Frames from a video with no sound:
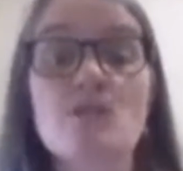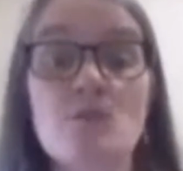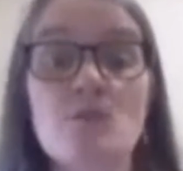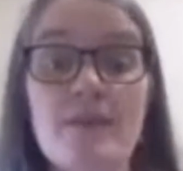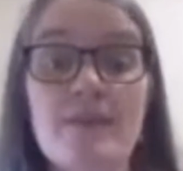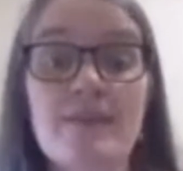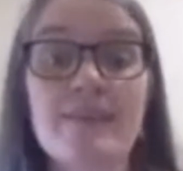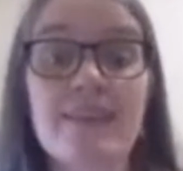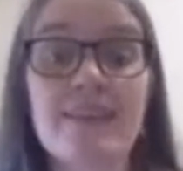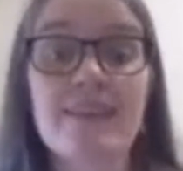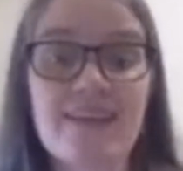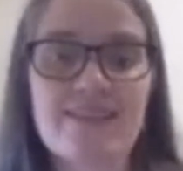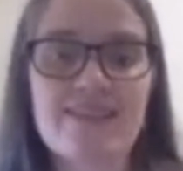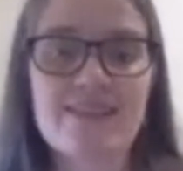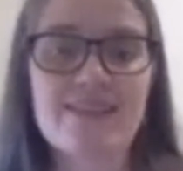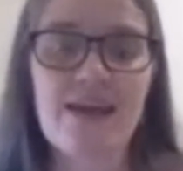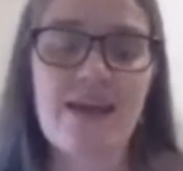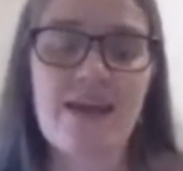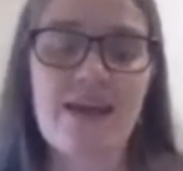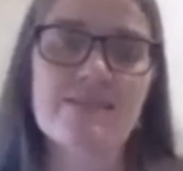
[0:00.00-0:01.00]
to other leaders,
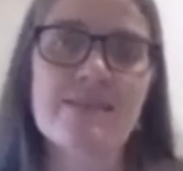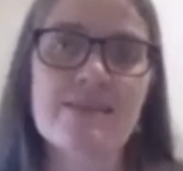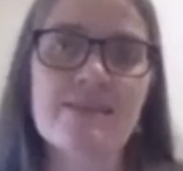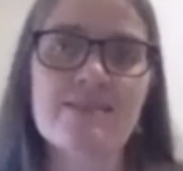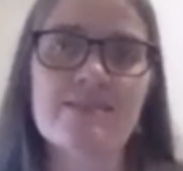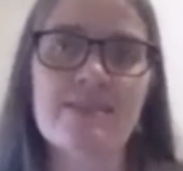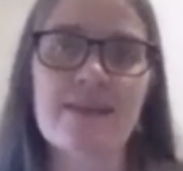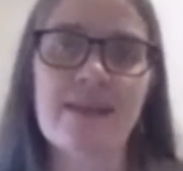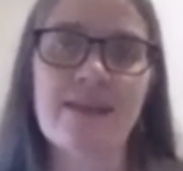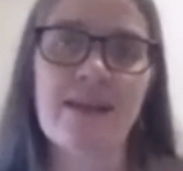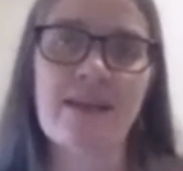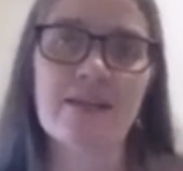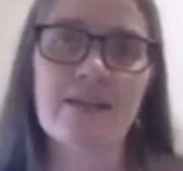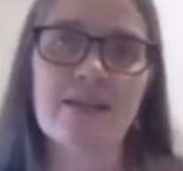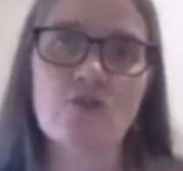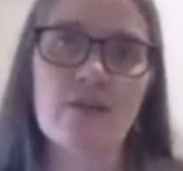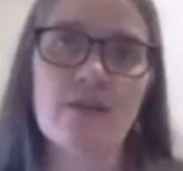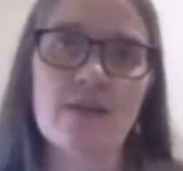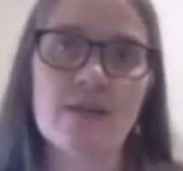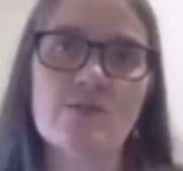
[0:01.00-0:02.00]
has he seen any
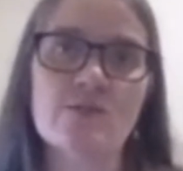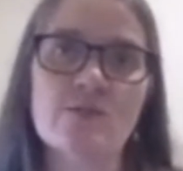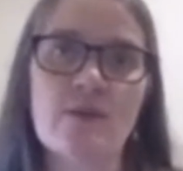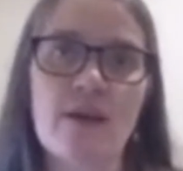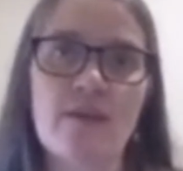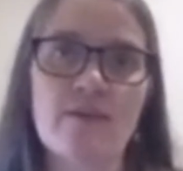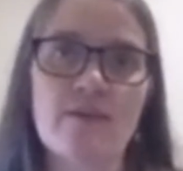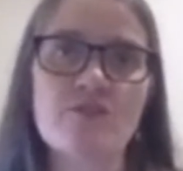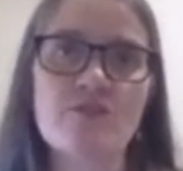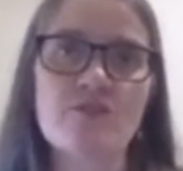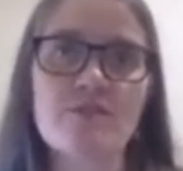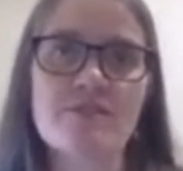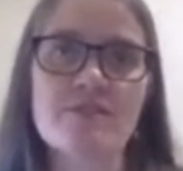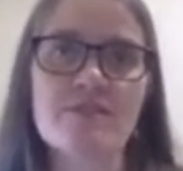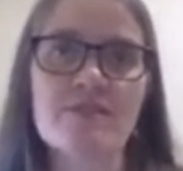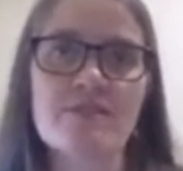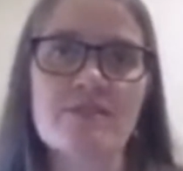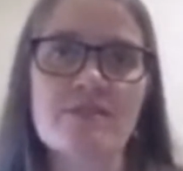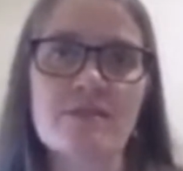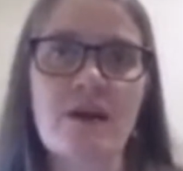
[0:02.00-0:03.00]
trends or
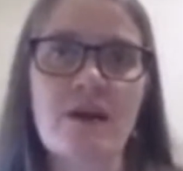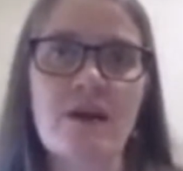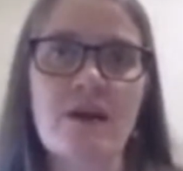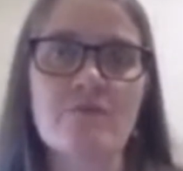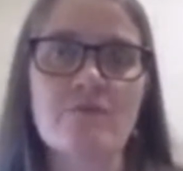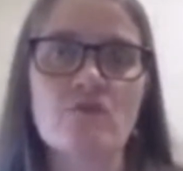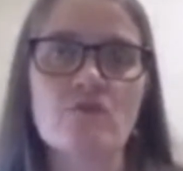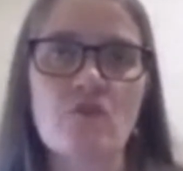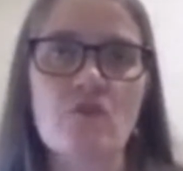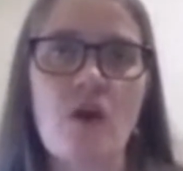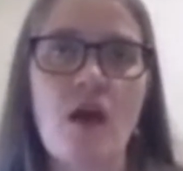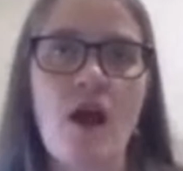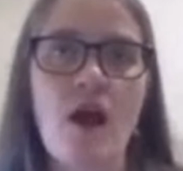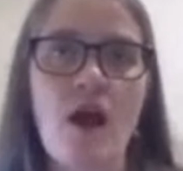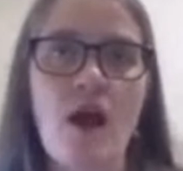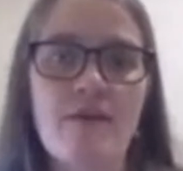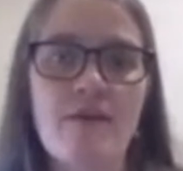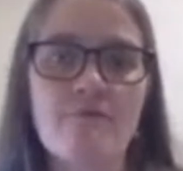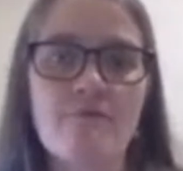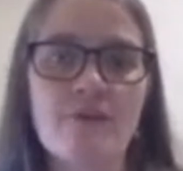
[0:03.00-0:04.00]
characteristics that kind of
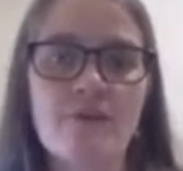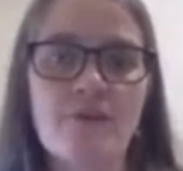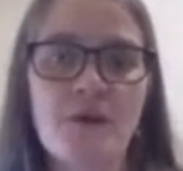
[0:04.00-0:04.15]
drive